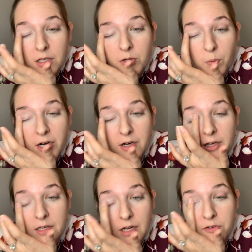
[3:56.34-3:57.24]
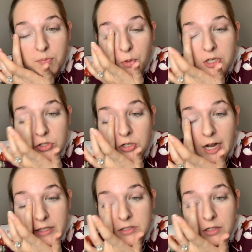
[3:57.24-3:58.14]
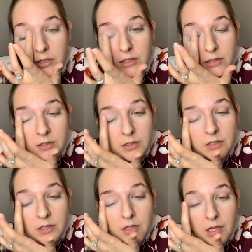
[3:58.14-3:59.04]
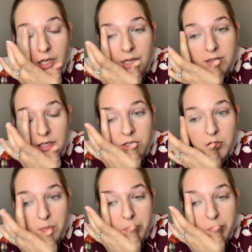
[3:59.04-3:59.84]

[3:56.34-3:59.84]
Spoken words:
you're wearing enough moisturizer and that you're